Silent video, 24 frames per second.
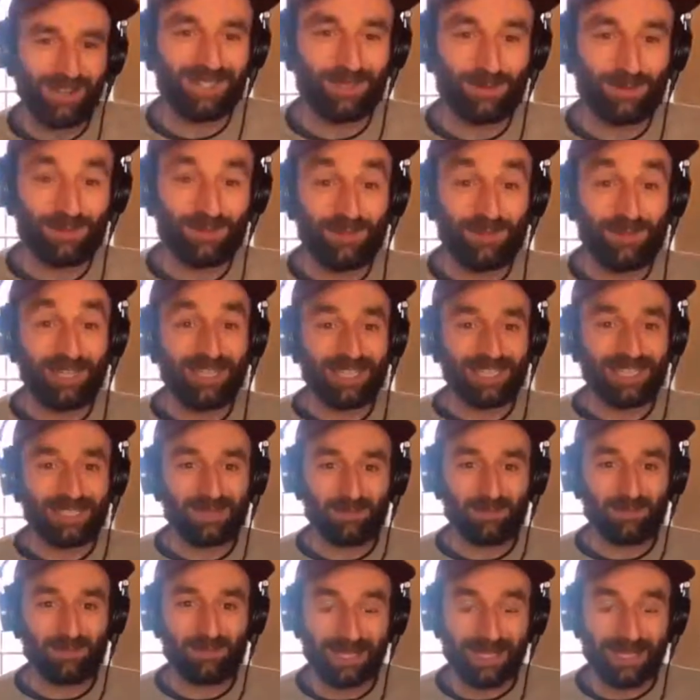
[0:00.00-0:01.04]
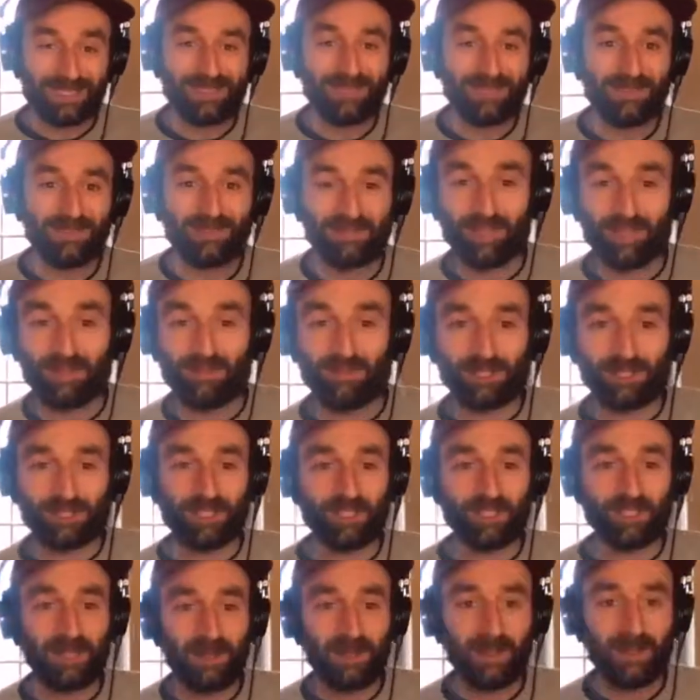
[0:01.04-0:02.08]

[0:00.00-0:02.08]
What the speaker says: was very expensive and very rigid.